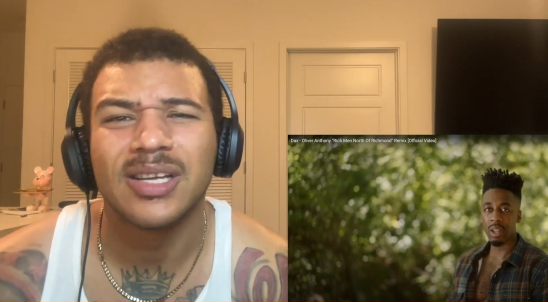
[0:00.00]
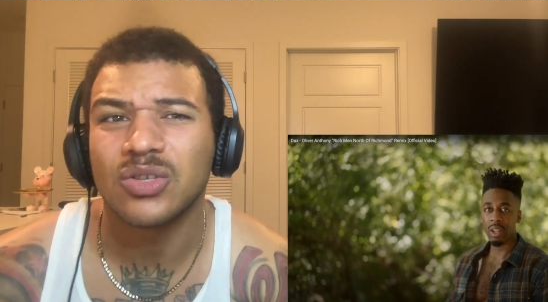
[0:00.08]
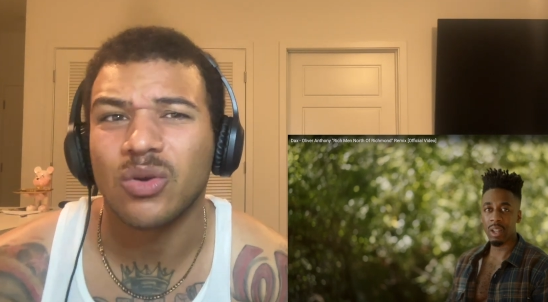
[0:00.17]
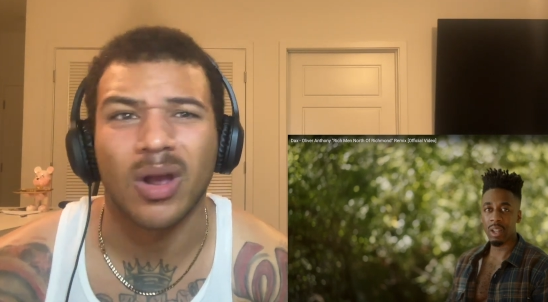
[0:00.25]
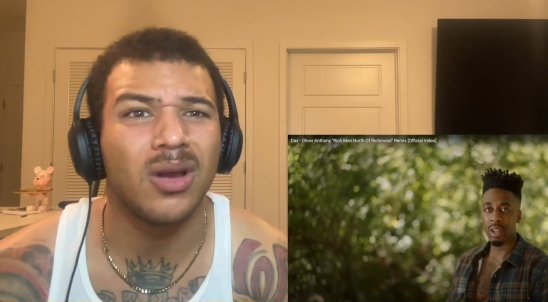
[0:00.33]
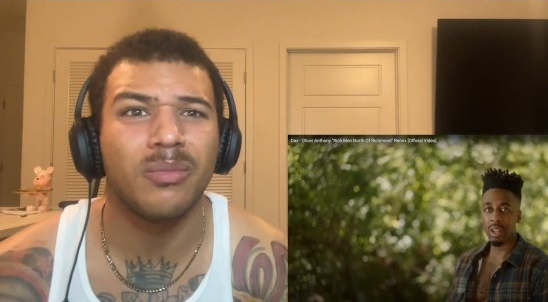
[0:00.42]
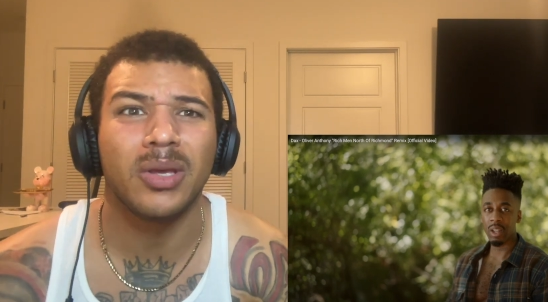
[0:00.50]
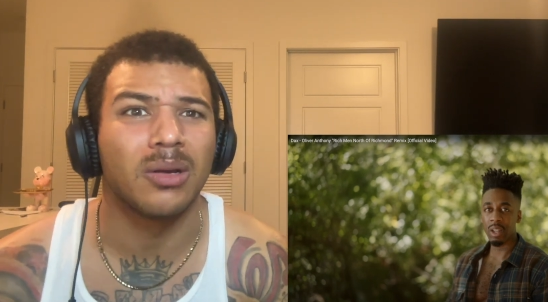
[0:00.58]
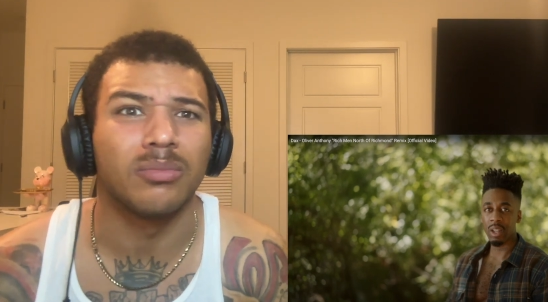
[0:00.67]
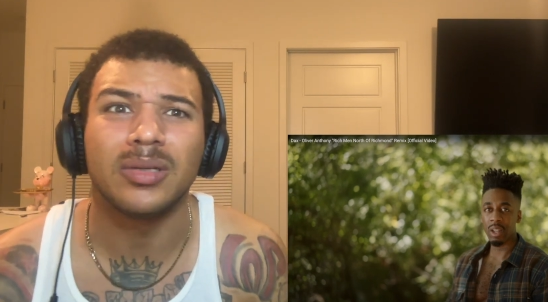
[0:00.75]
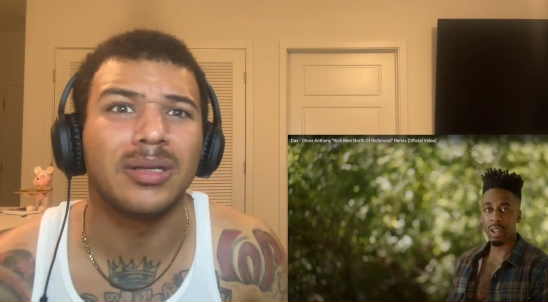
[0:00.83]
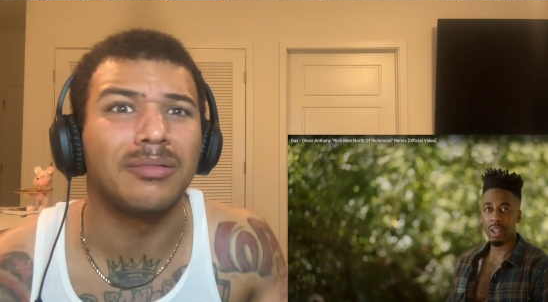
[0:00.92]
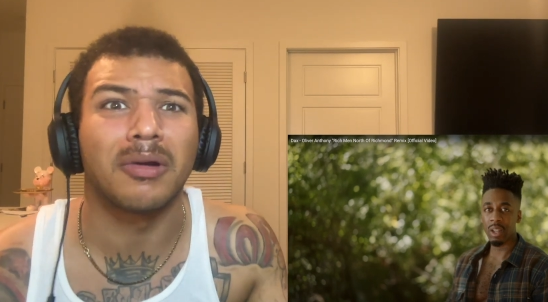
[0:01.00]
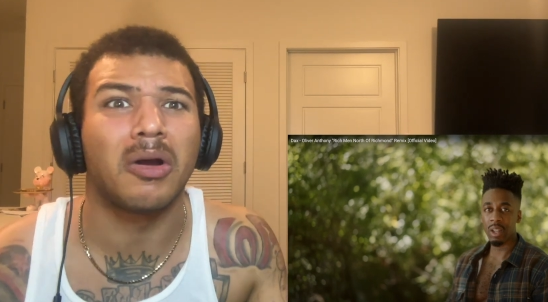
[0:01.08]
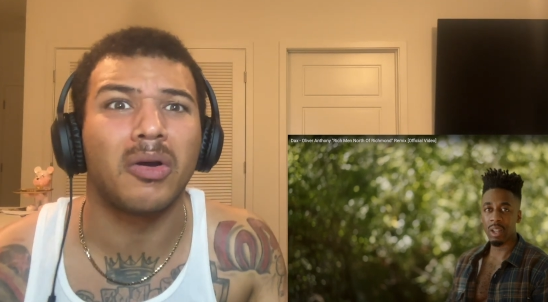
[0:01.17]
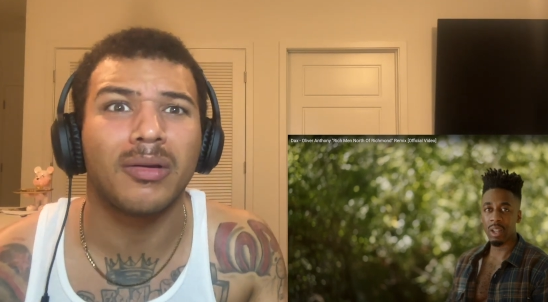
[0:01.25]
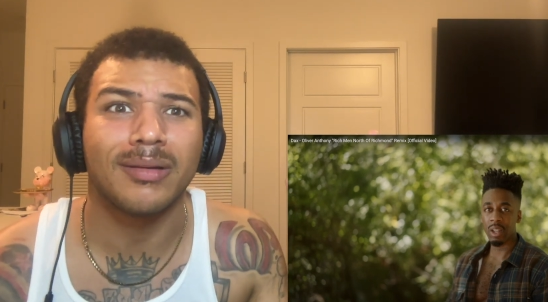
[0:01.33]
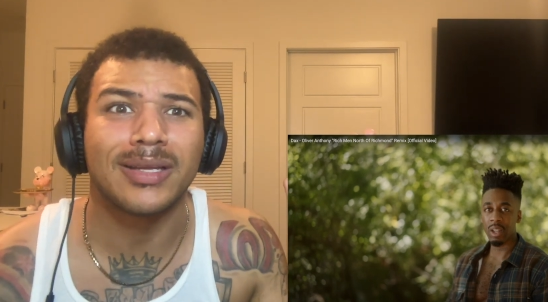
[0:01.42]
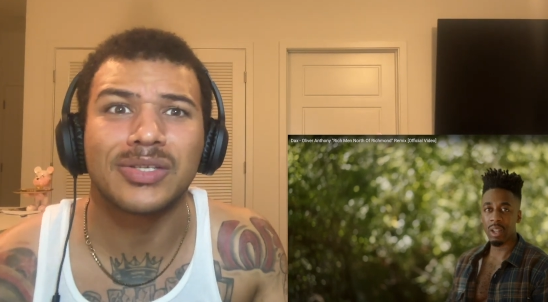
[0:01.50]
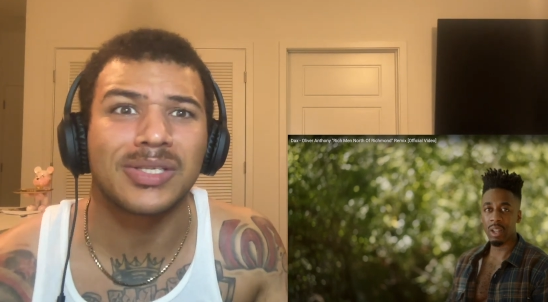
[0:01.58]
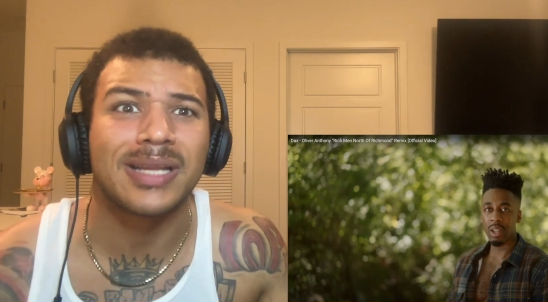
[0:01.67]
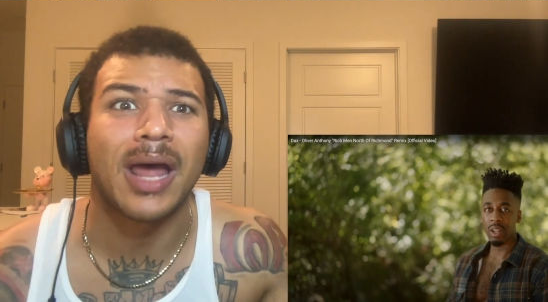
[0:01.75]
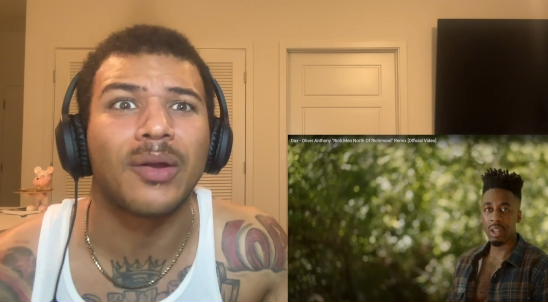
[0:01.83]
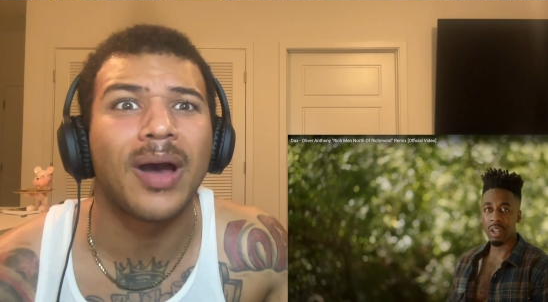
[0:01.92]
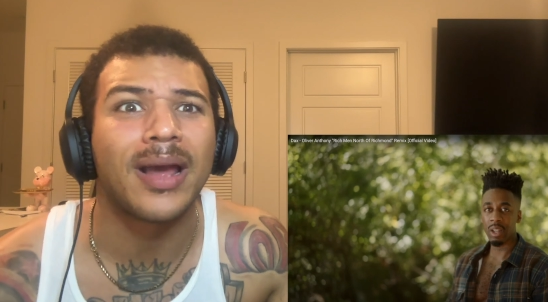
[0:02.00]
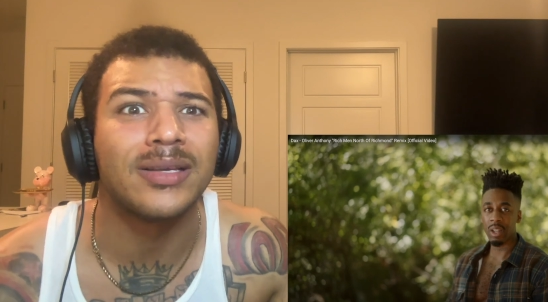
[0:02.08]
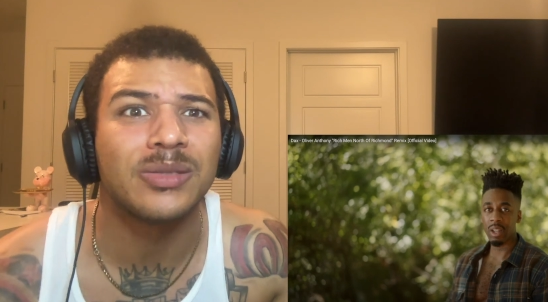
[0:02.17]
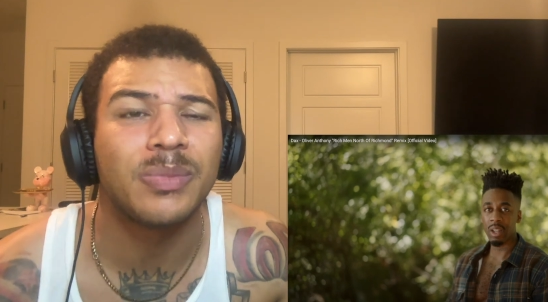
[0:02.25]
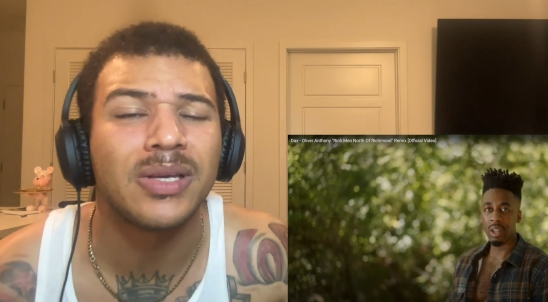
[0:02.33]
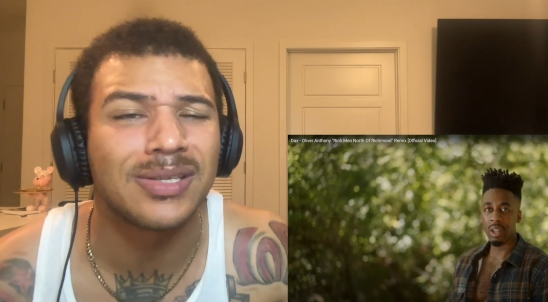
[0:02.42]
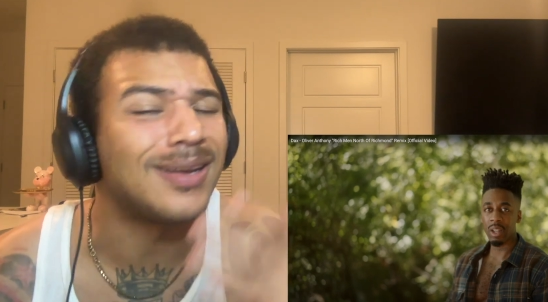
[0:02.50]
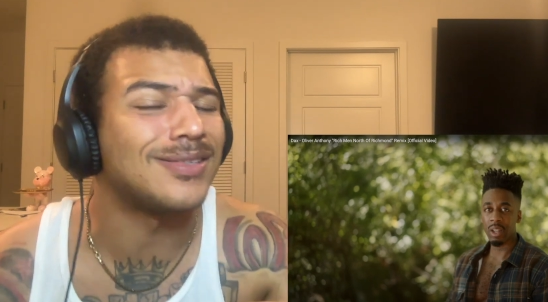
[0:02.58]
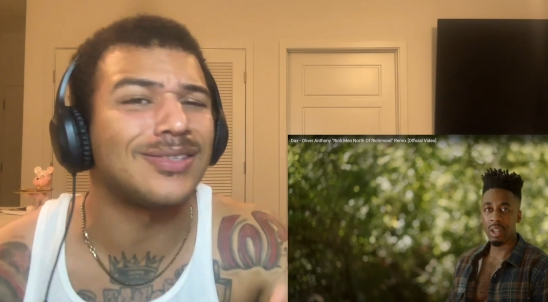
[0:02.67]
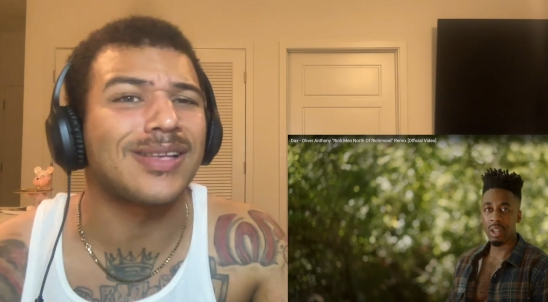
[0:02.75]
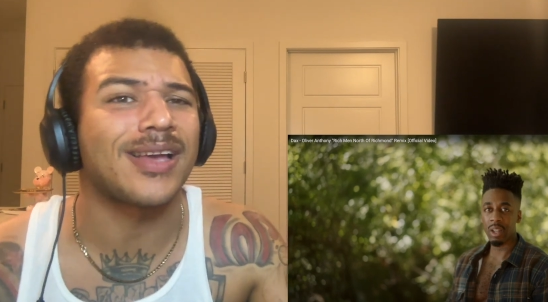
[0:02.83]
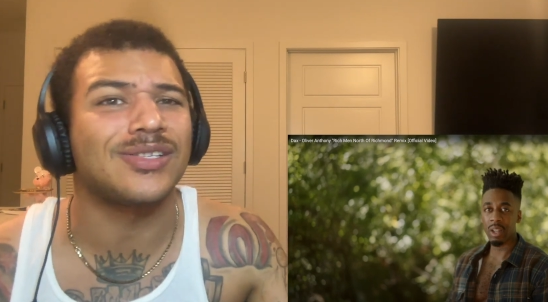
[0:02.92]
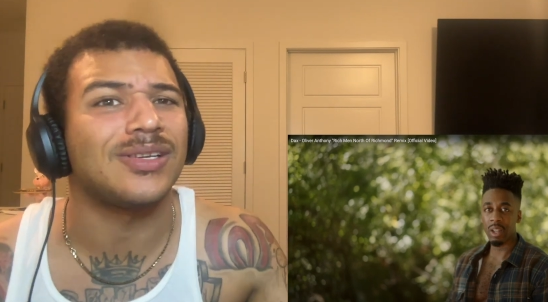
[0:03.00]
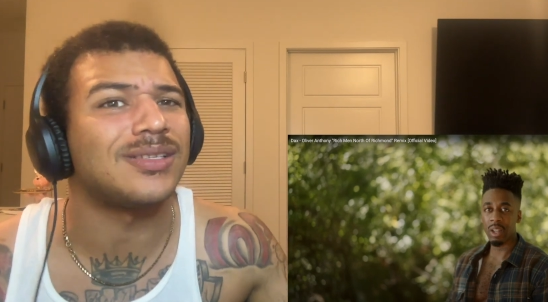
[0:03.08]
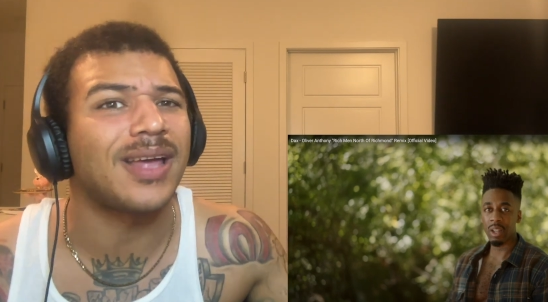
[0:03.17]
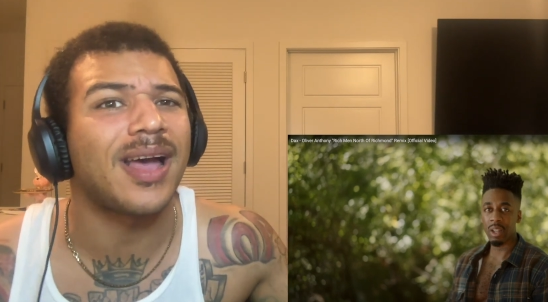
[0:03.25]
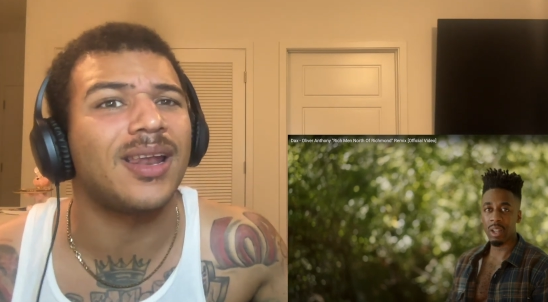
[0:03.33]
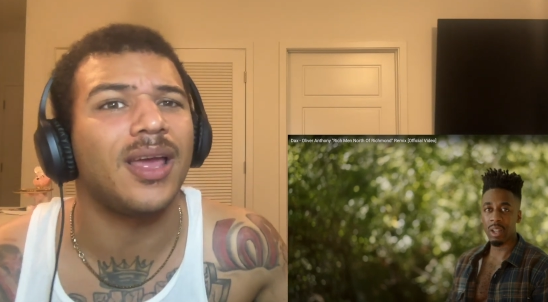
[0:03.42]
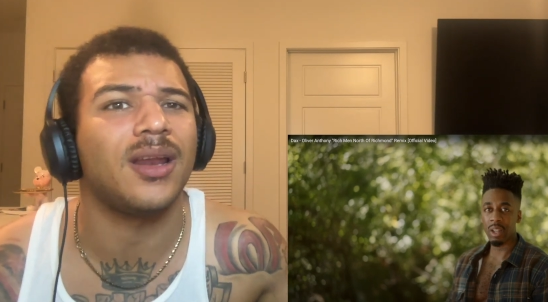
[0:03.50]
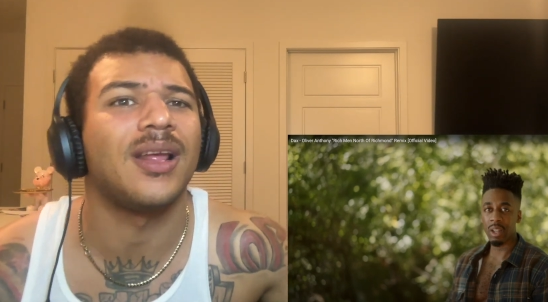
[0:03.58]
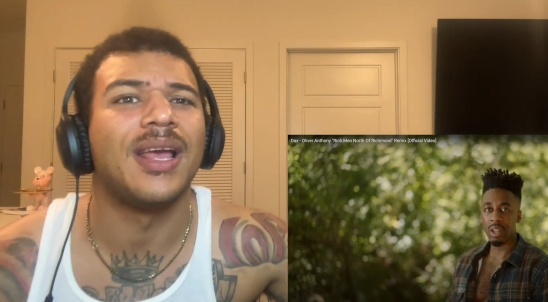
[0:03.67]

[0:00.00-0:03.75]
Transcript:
Speaker 1: So I could be completely wrong and just not know how he speaks. And this is actually his dialect.